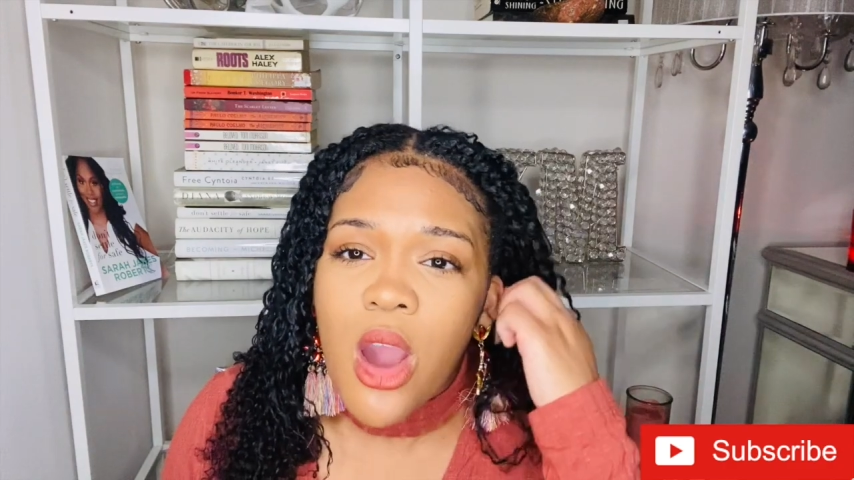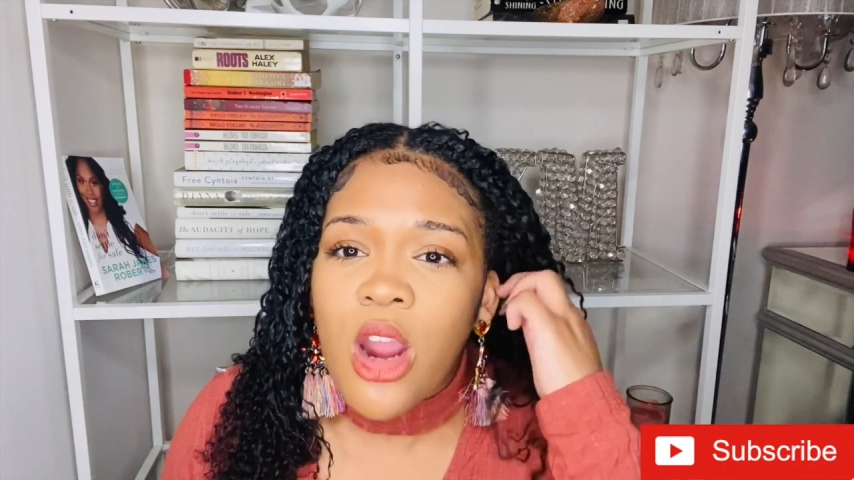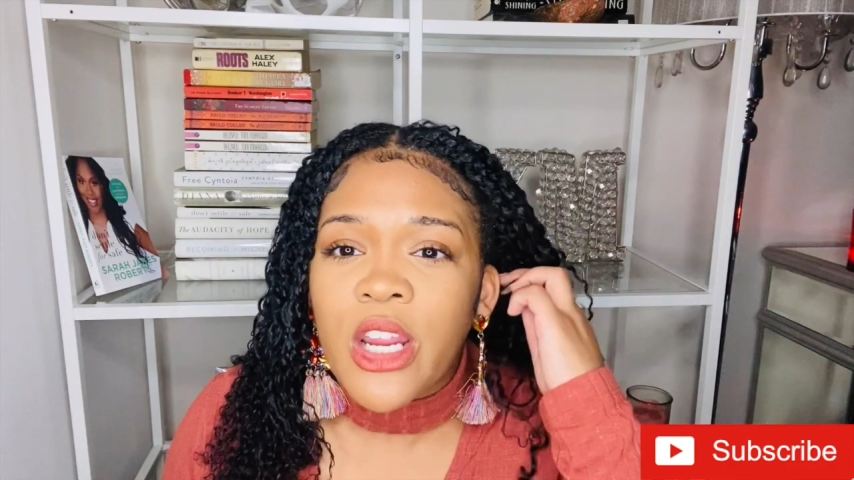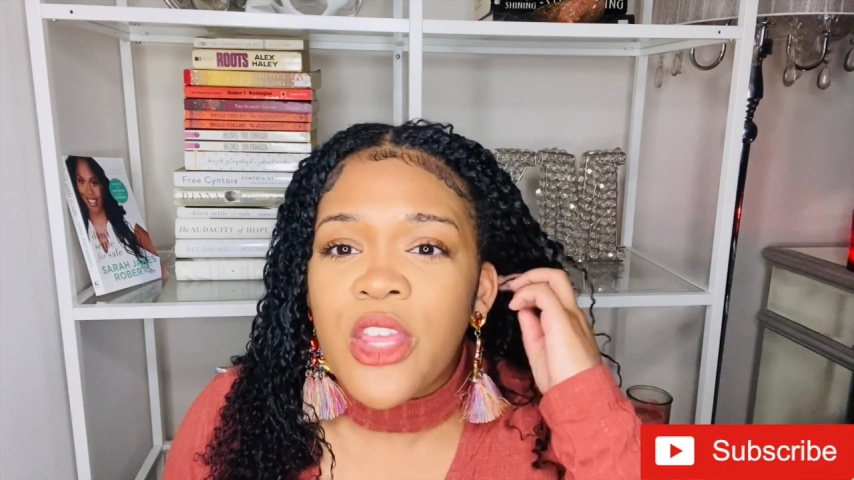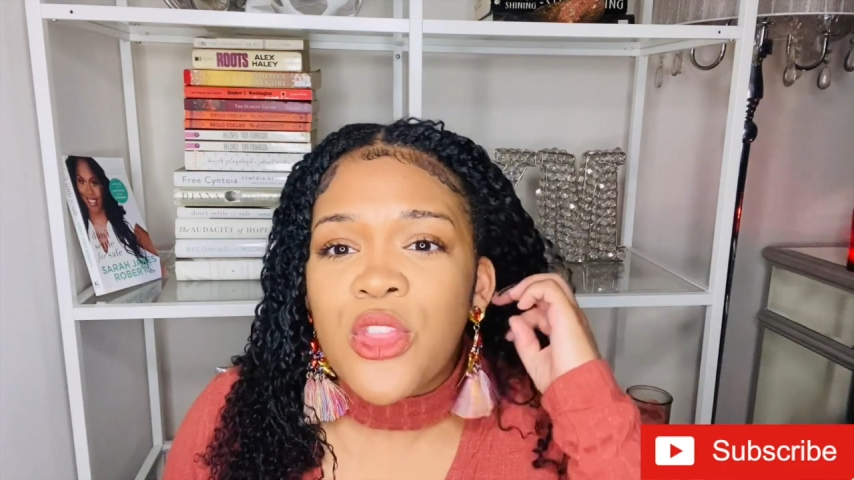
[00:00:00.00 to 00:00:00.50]

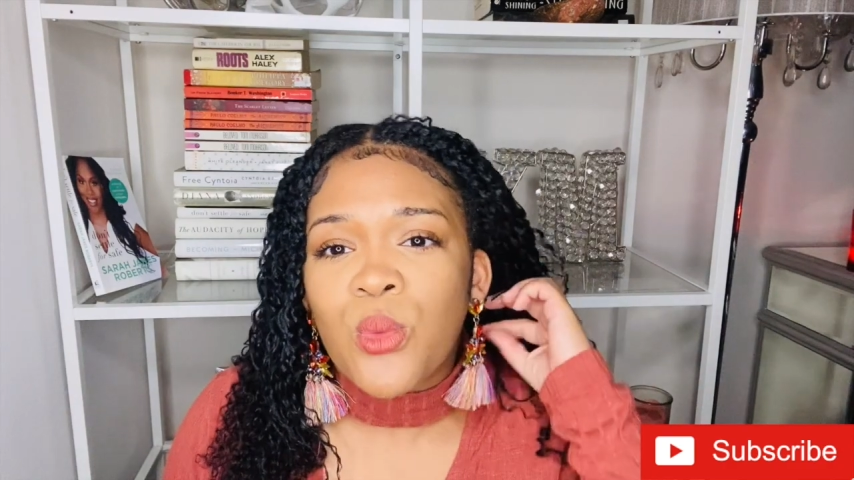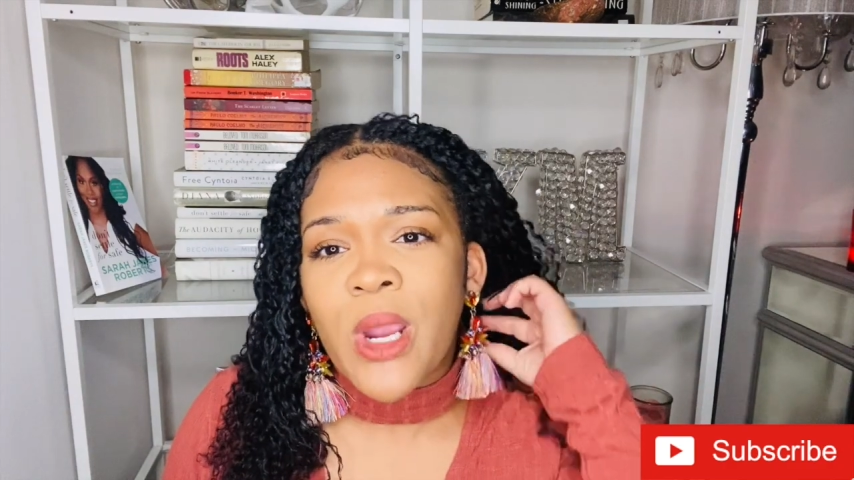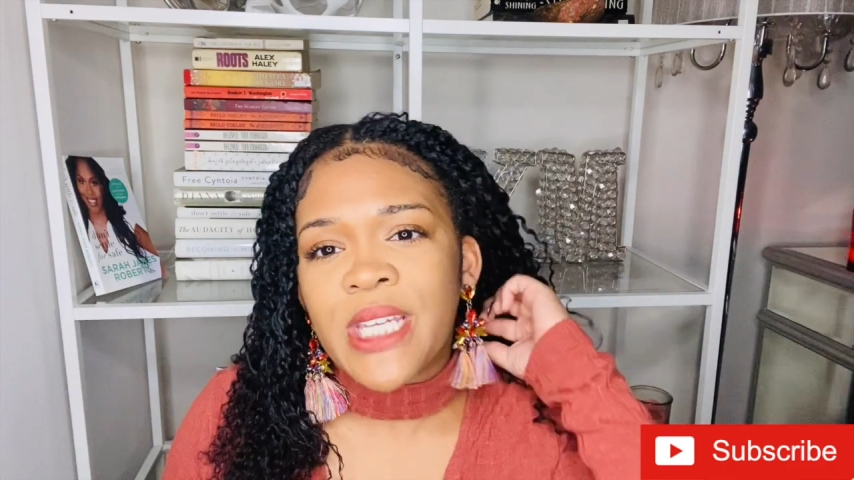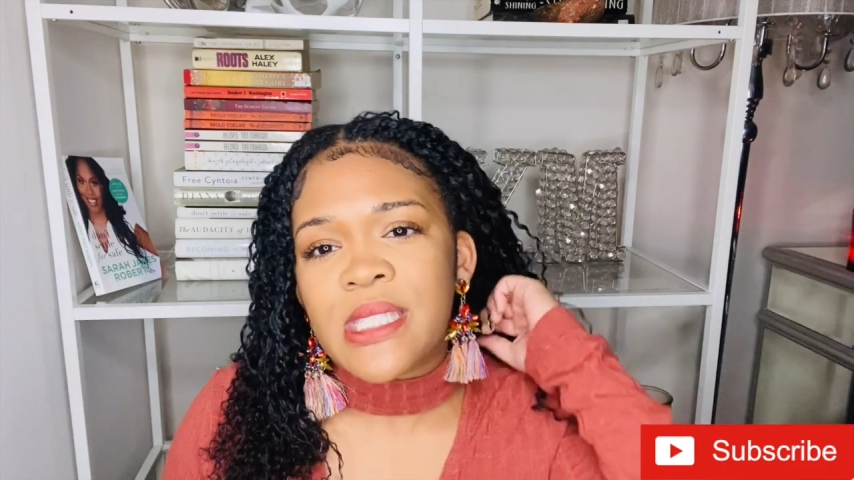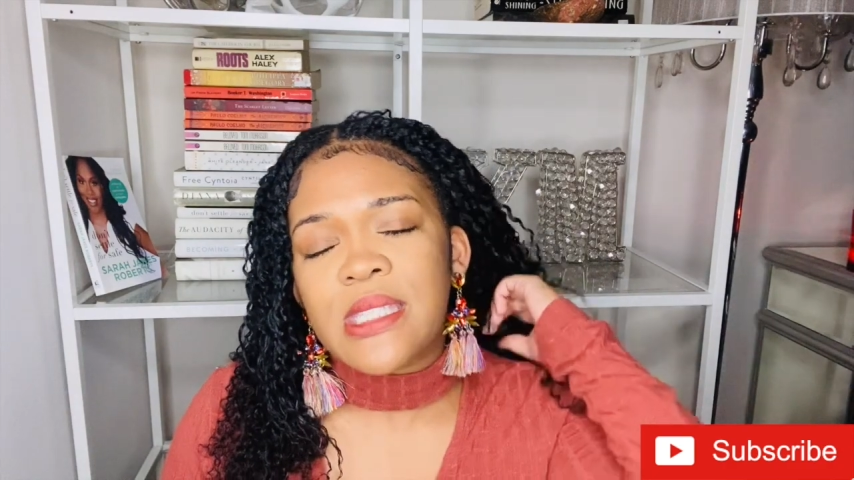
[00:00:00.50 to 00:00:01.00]
are in the
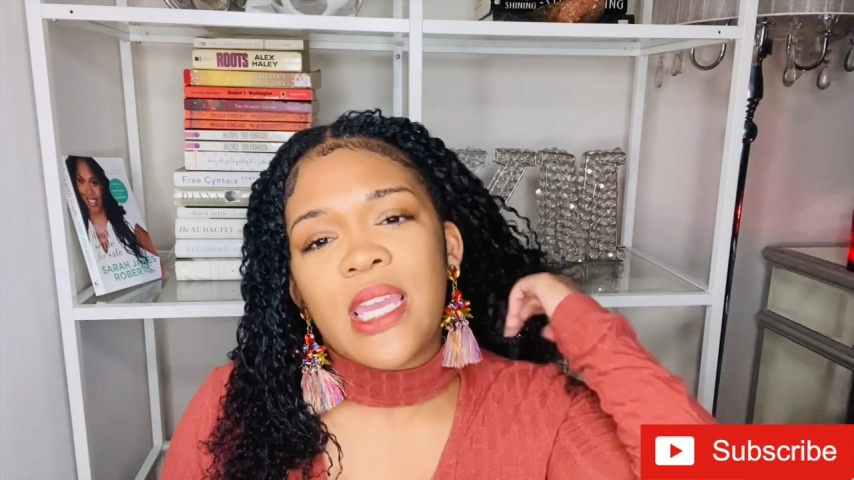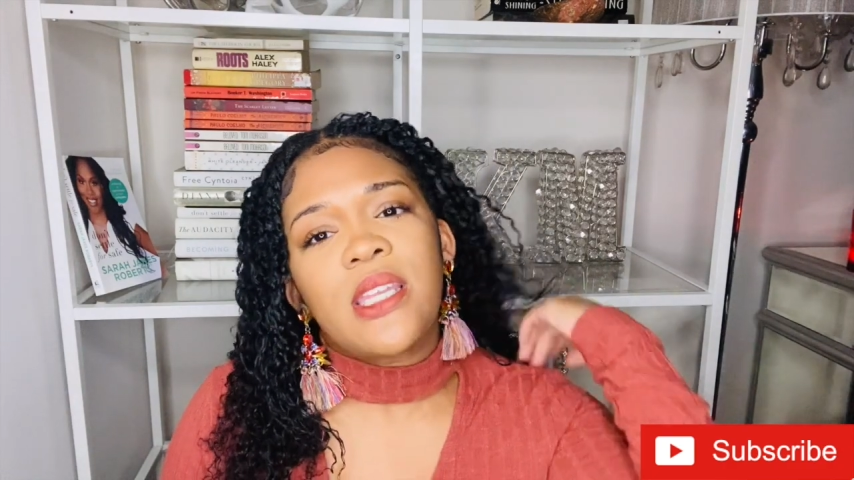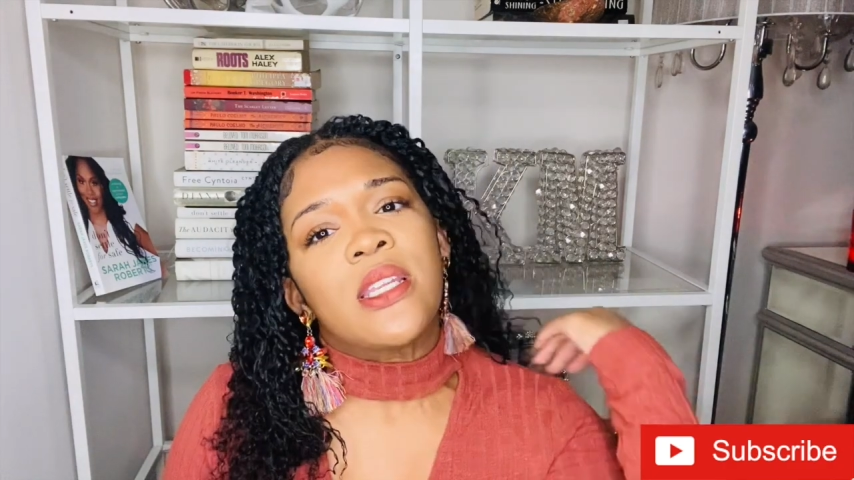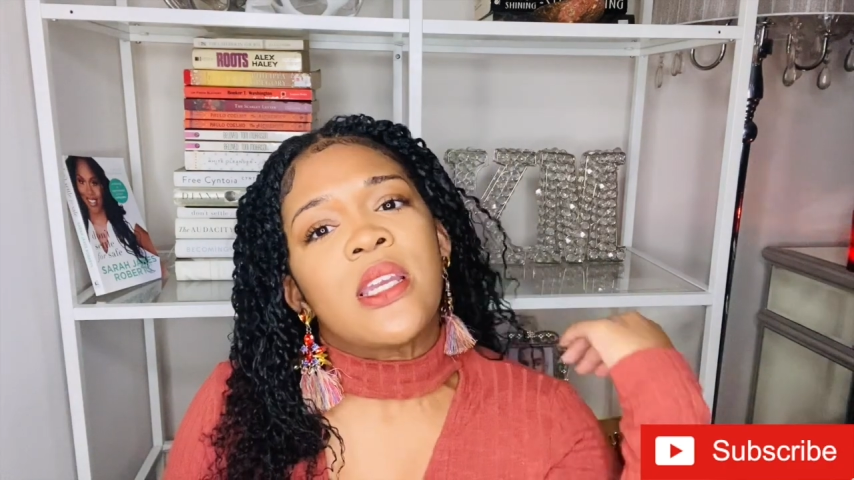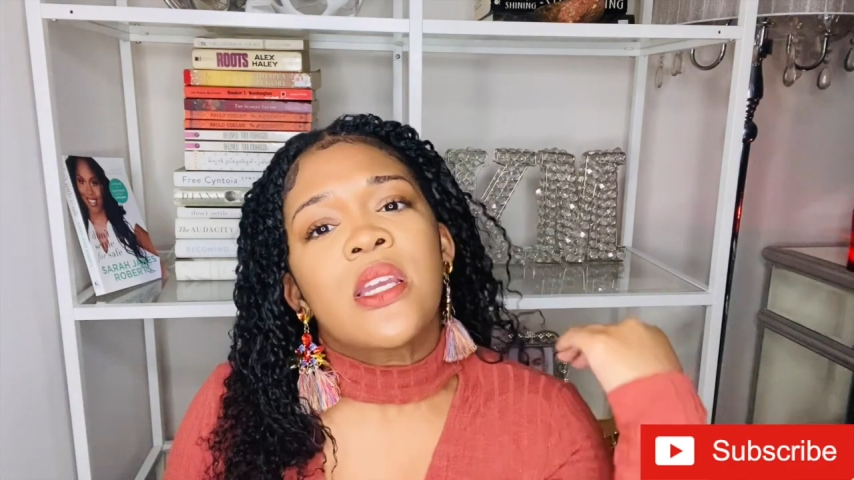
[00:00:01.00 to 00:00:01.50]
right
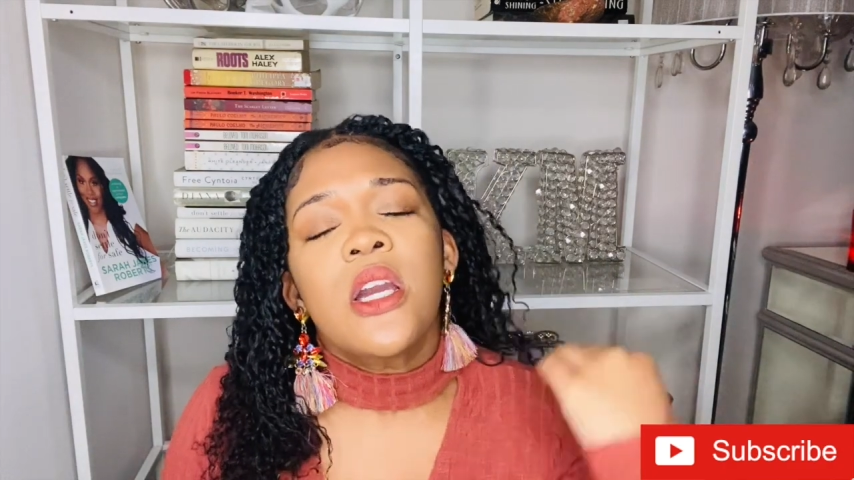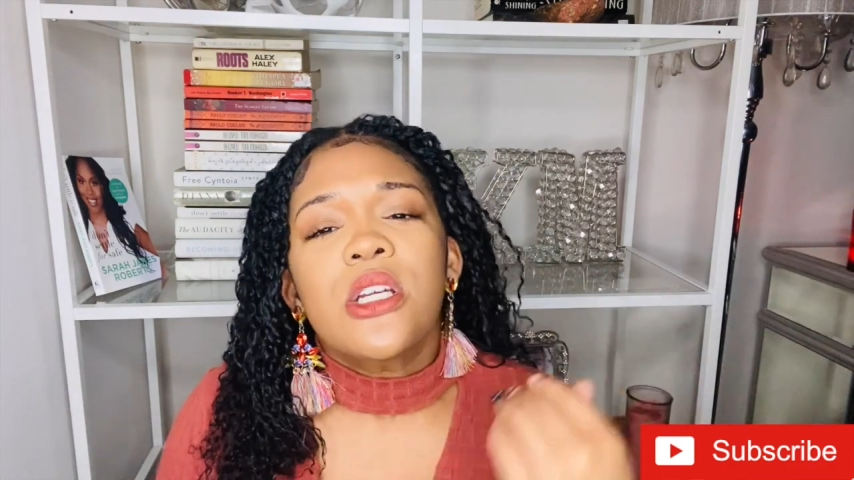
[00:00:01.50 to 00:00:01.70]
standing,